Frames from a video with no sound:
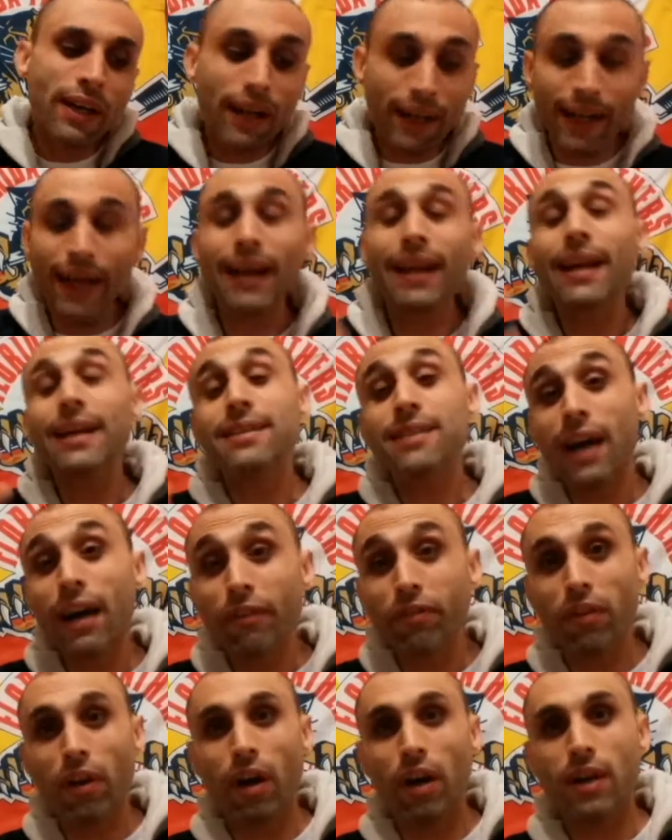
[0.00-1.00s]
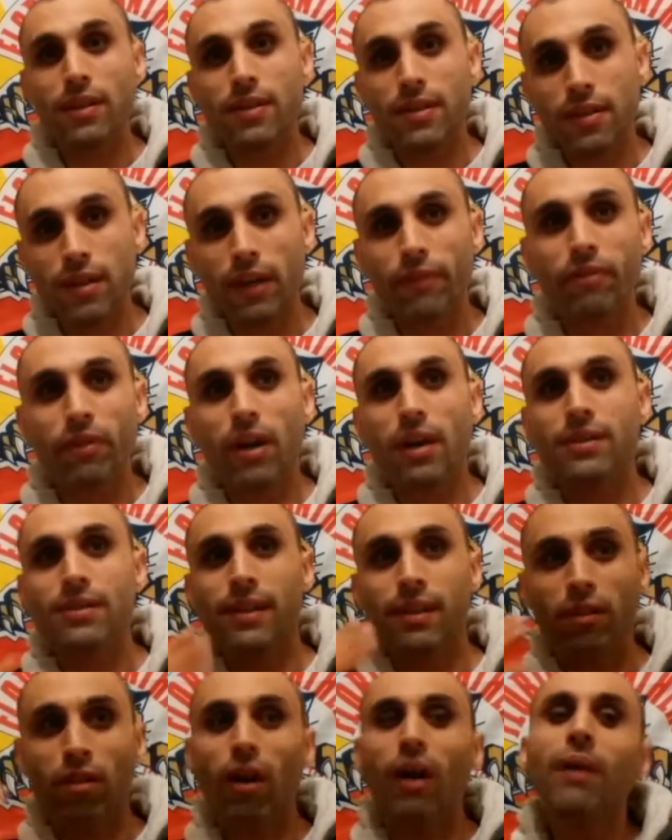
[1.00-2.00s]
again, a tough loss.
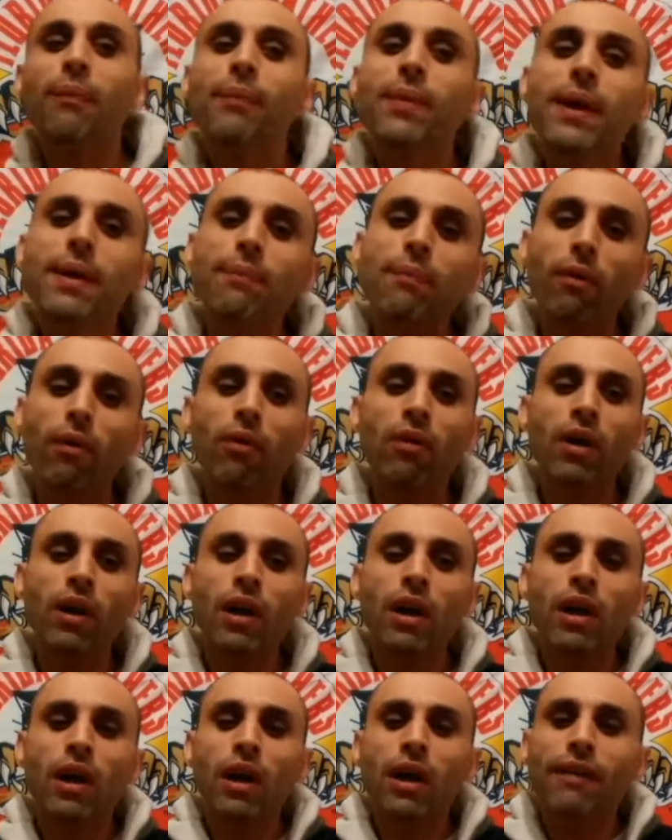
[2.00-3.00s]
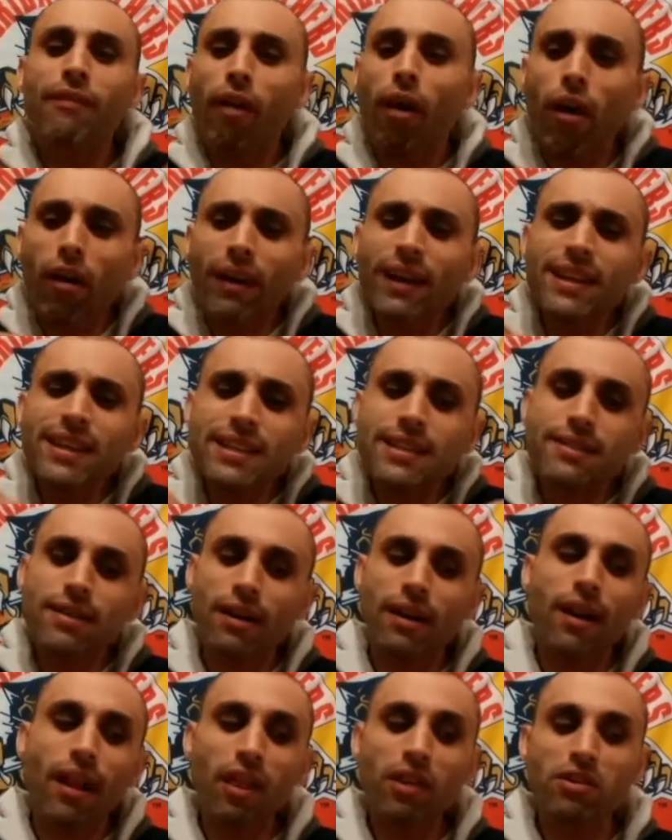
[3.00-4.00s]
And a lot of people have already
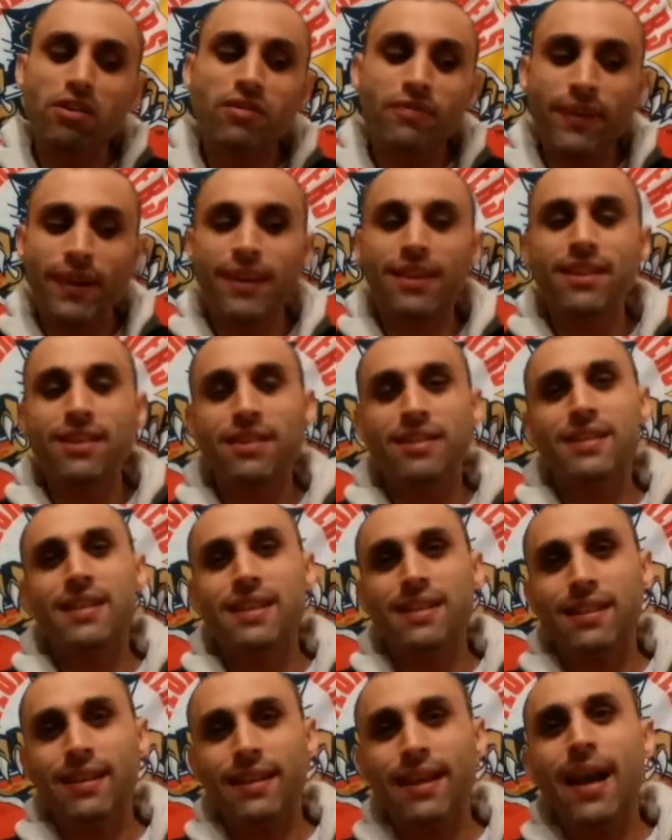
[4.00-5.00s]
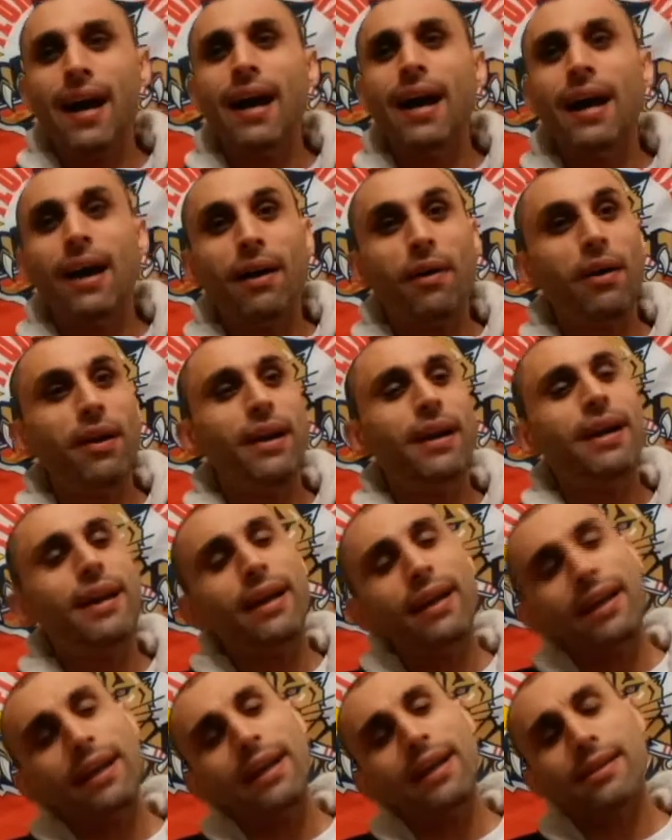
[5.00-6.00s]
started to lose faith in this season. Yeah,
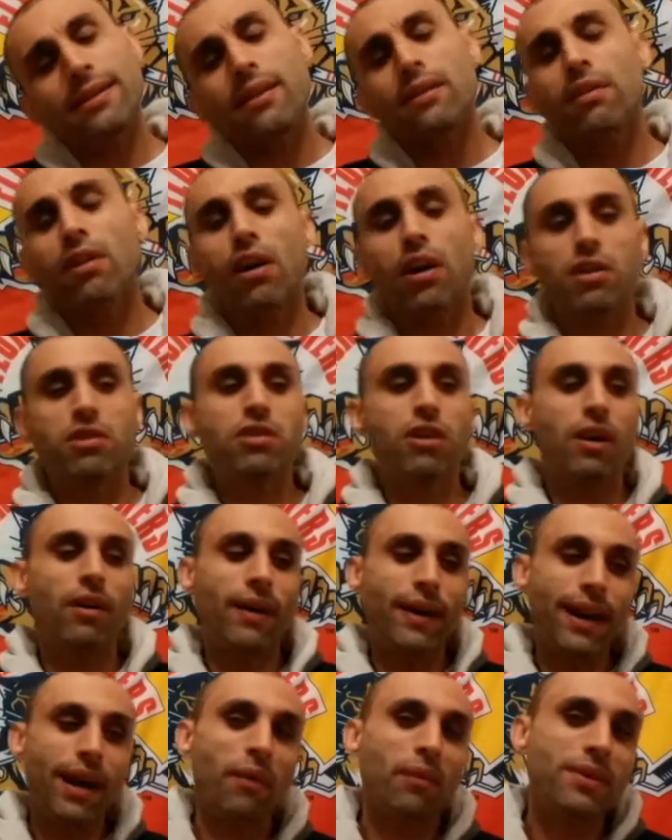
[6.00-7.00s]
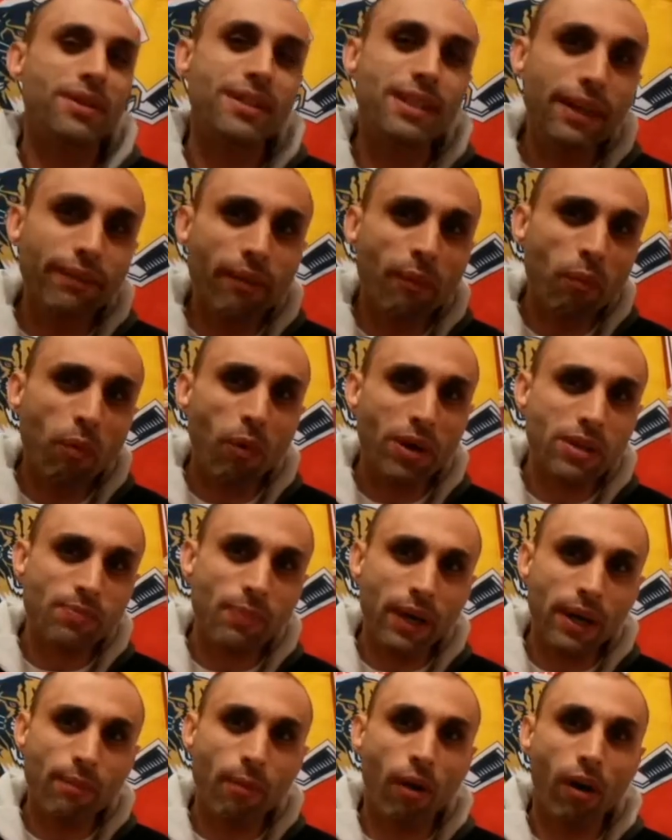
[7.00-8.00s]
it's a long shot right now. We're 7 points
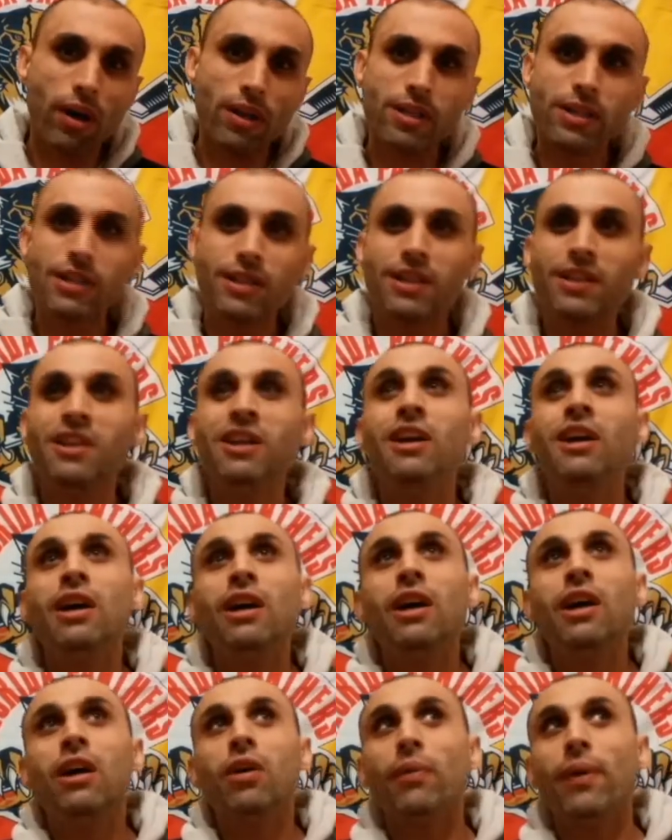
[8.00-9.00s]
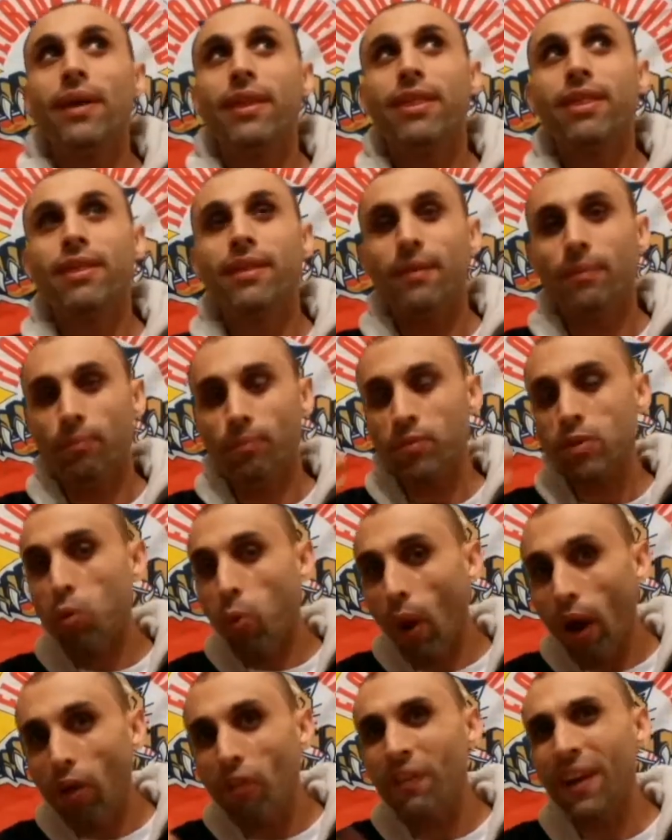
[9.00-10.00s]
behind Boston with
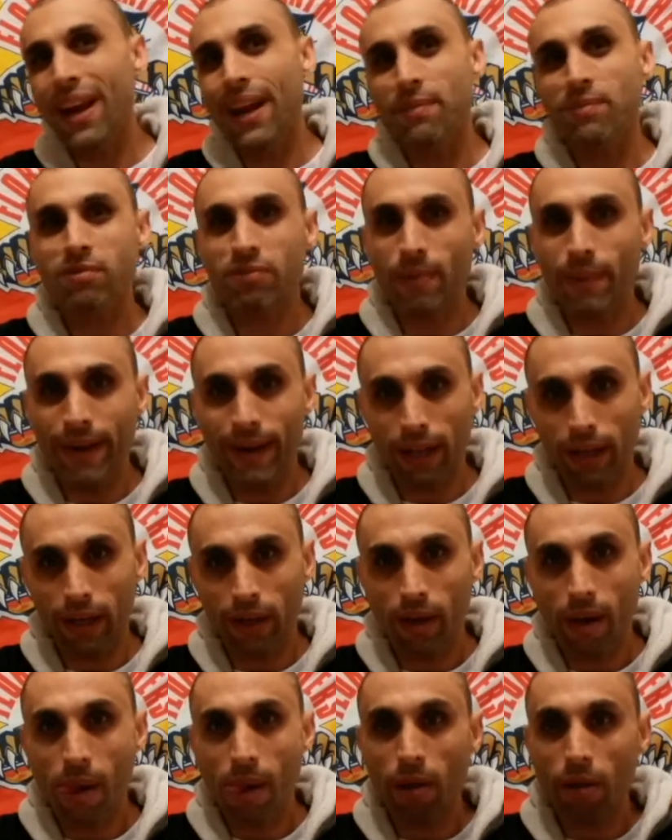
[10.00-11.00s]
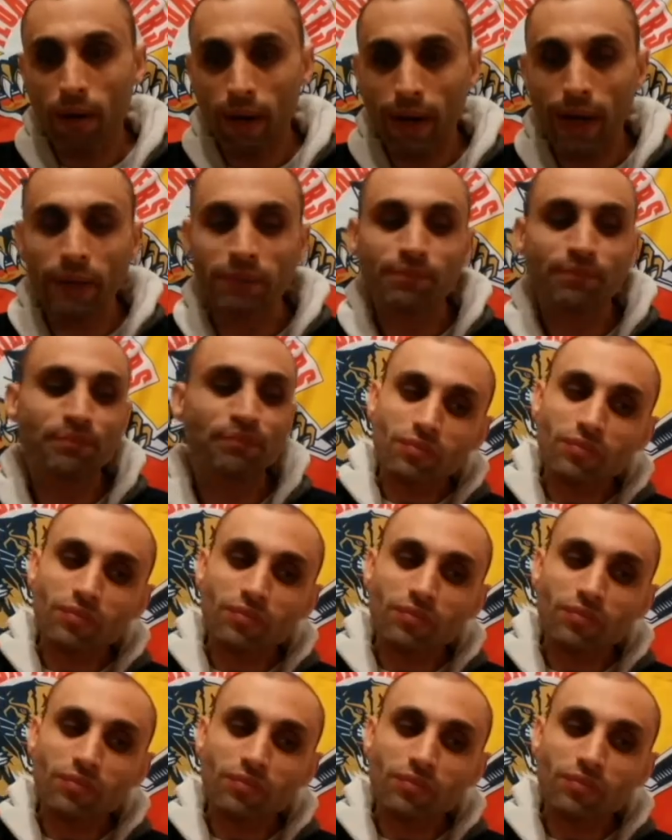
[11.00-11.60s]
12 games remaining. Okay?